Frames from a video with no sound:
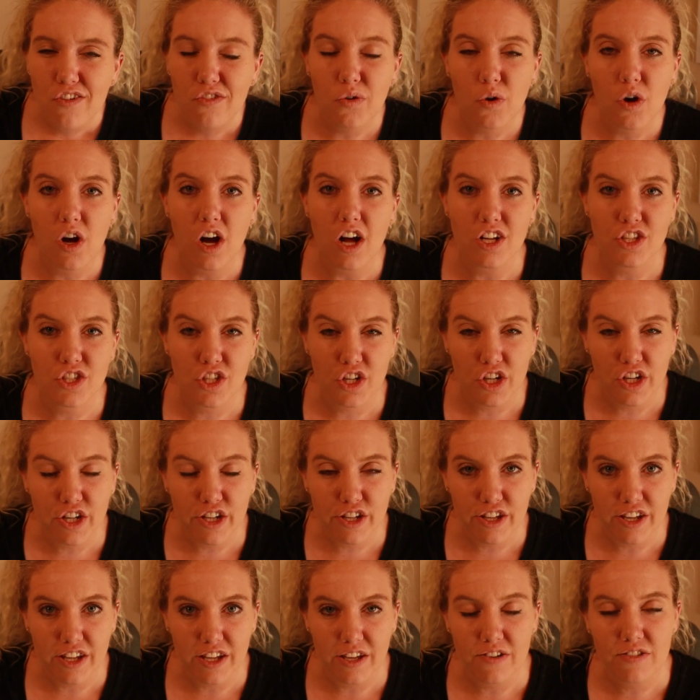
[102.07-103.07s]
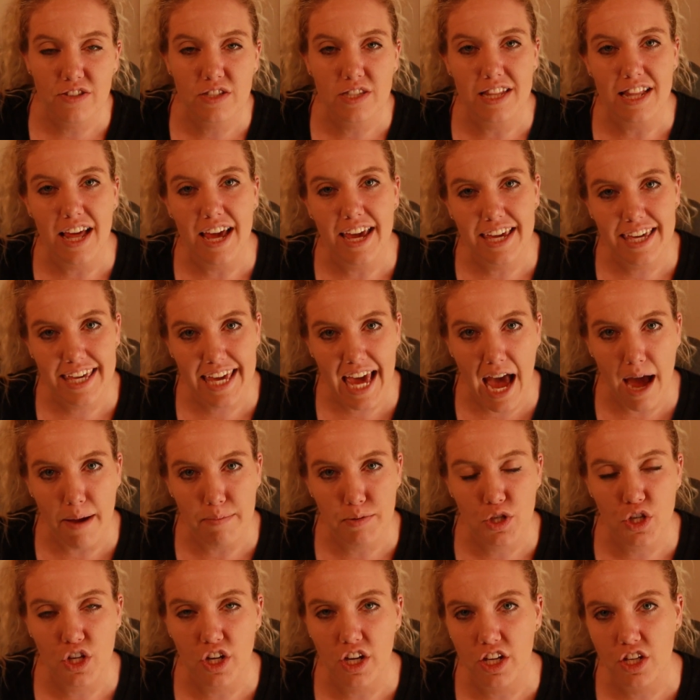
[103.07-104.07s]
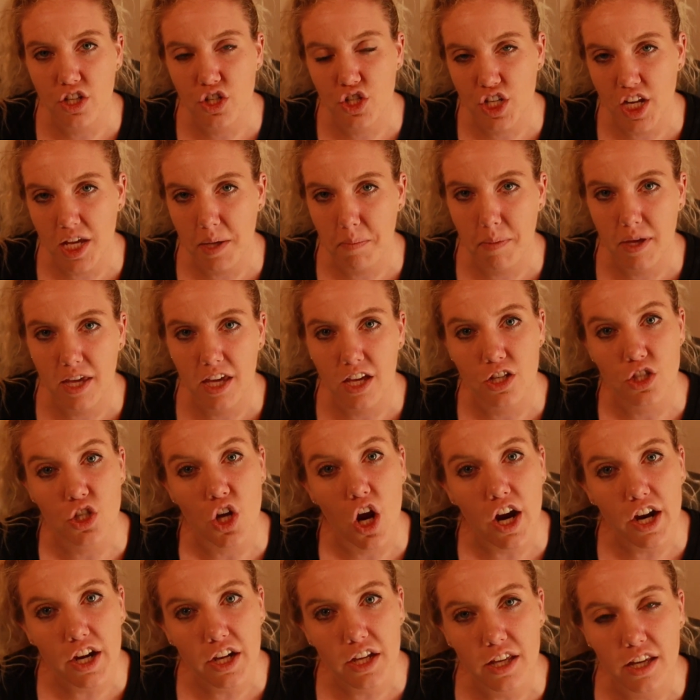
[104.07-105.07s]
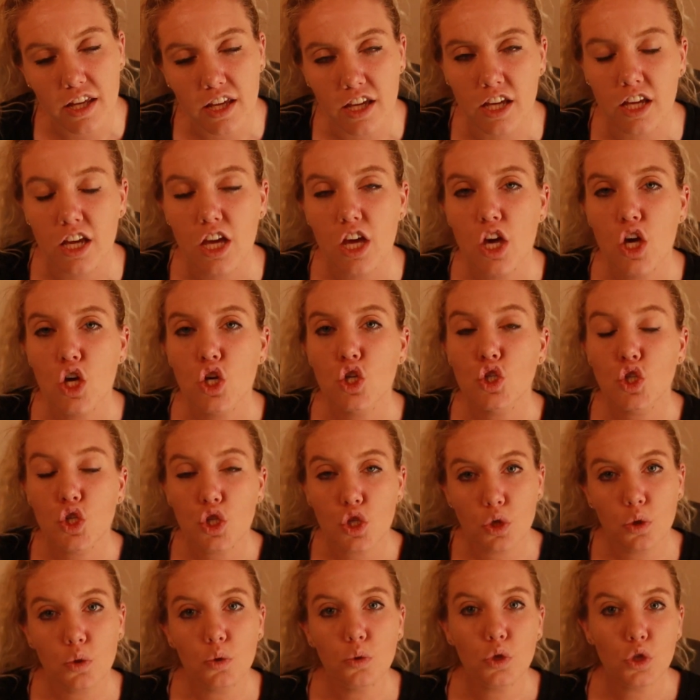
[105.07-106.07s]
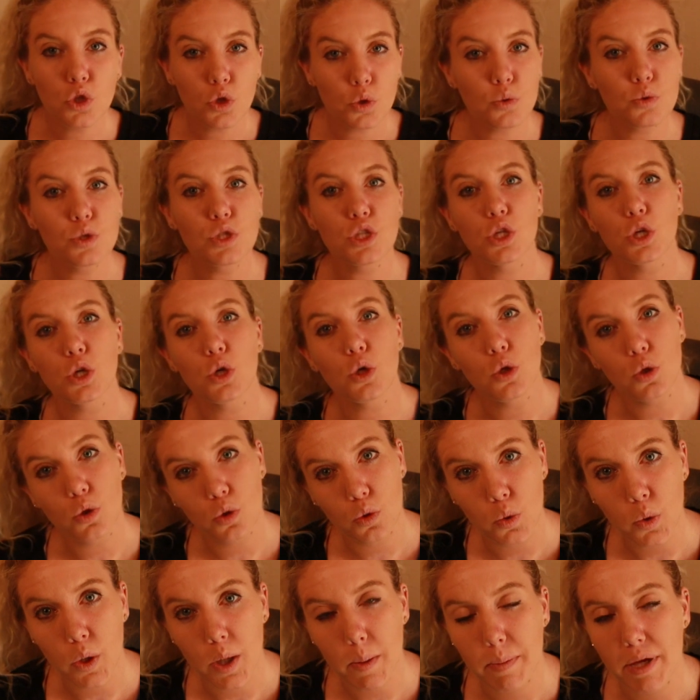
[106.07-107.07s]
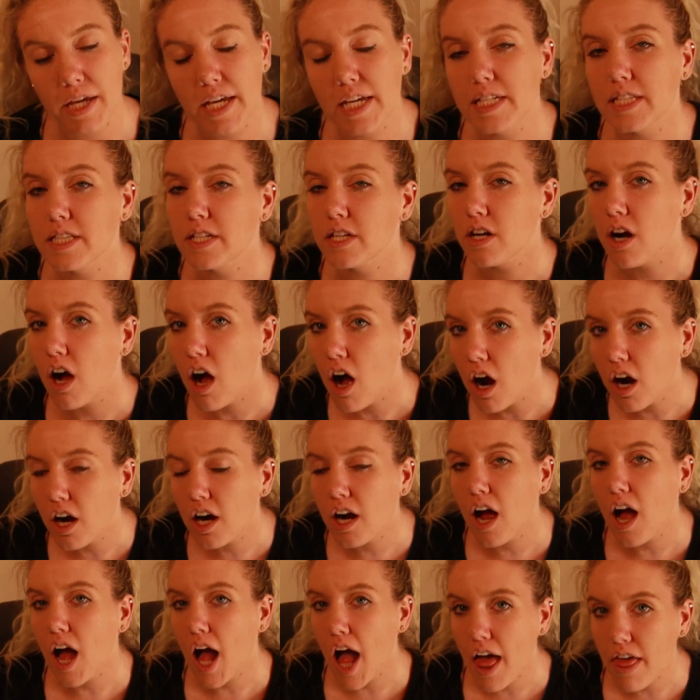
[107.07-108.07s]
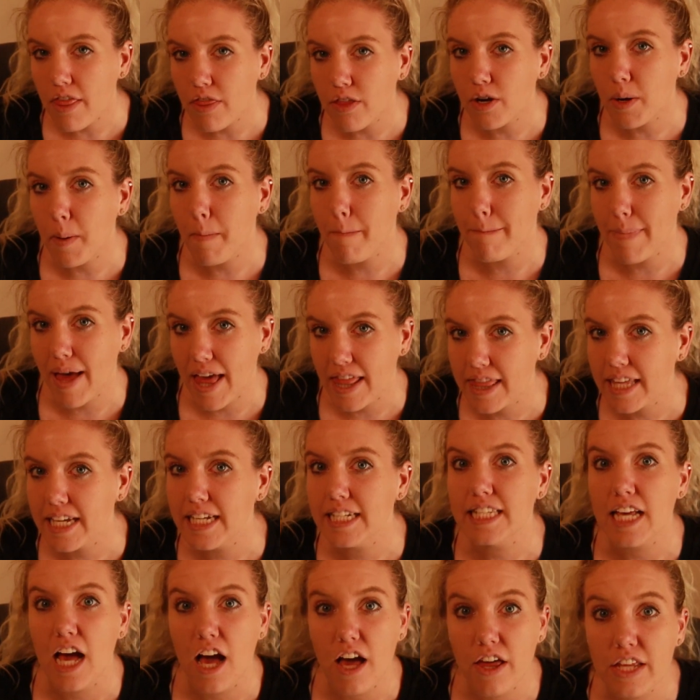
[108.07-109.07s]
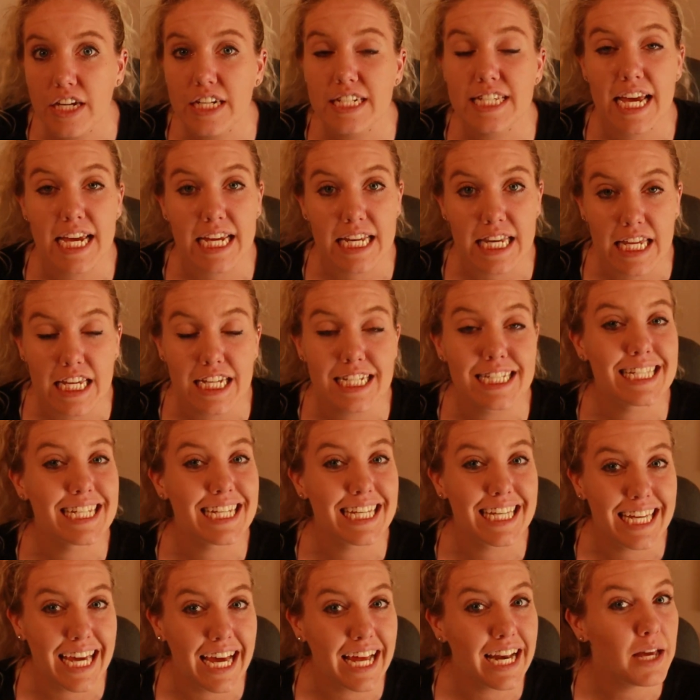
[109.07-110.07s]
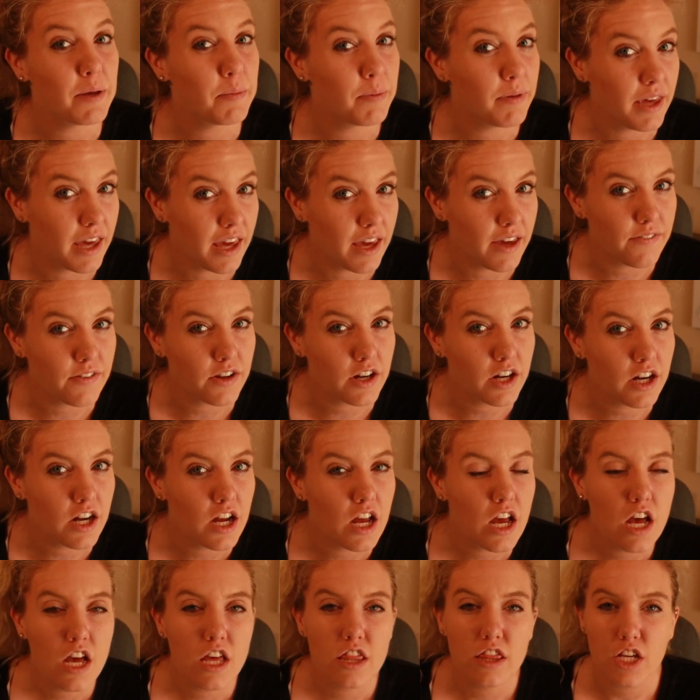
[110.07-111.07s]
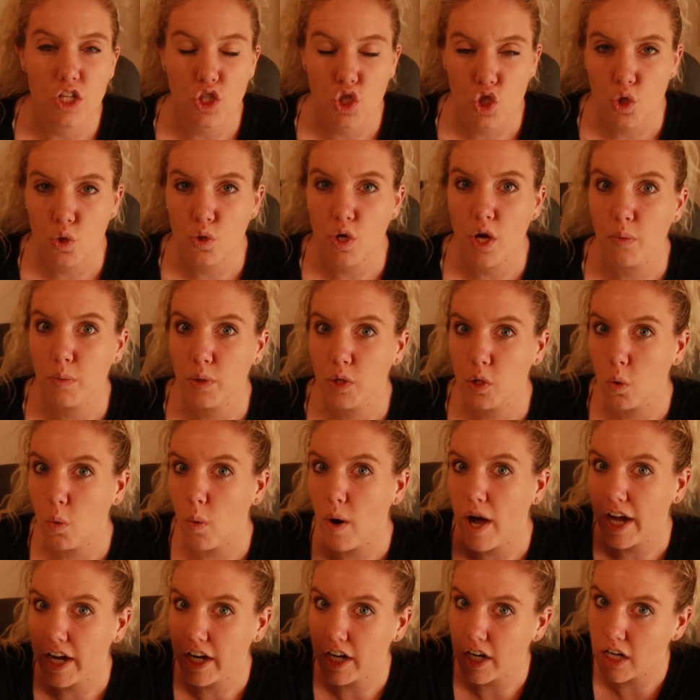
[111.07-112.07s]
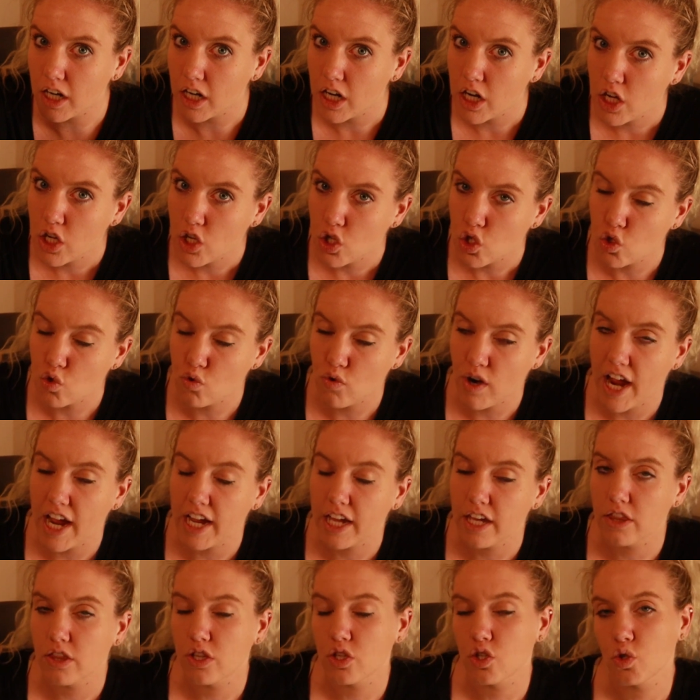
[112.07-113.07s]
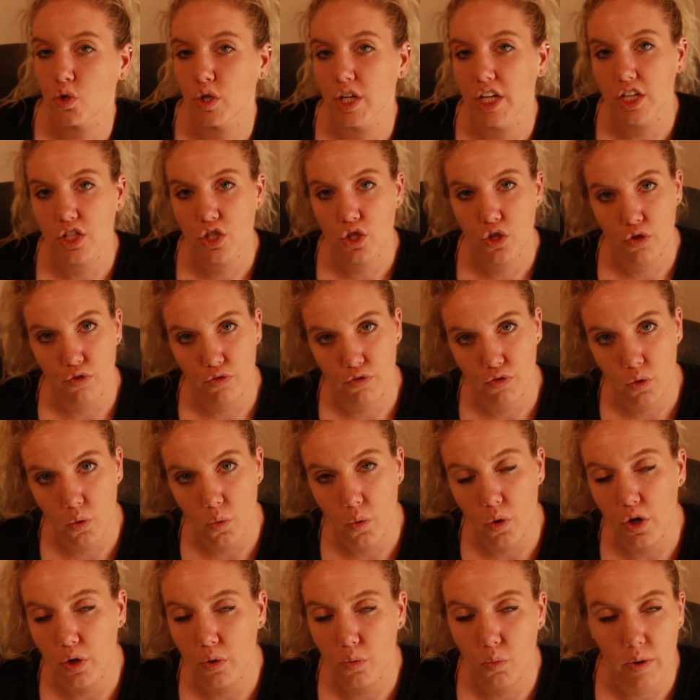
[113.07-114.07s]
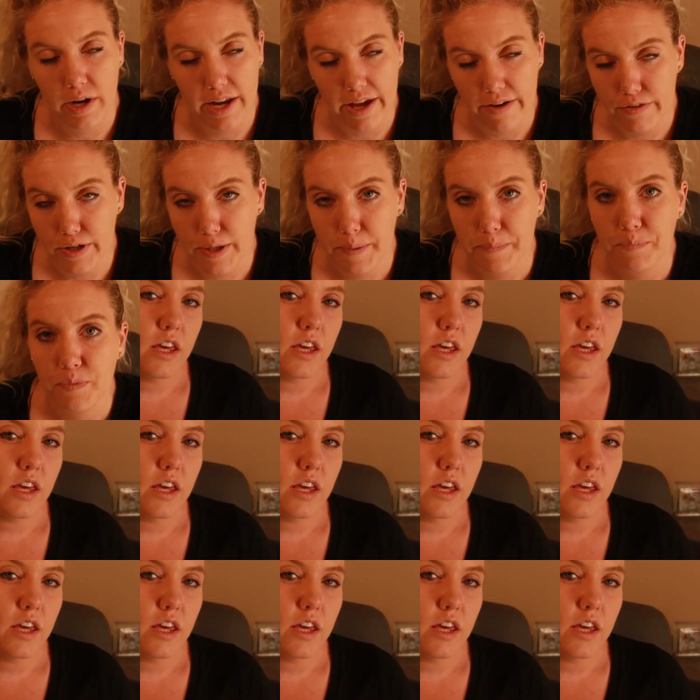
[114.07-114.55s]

for alternatives like capturing, shaping, and targeting to using a lure, because there are other methods, other techniques to get a behavior that do not require dragging the treat to the floor or whatever.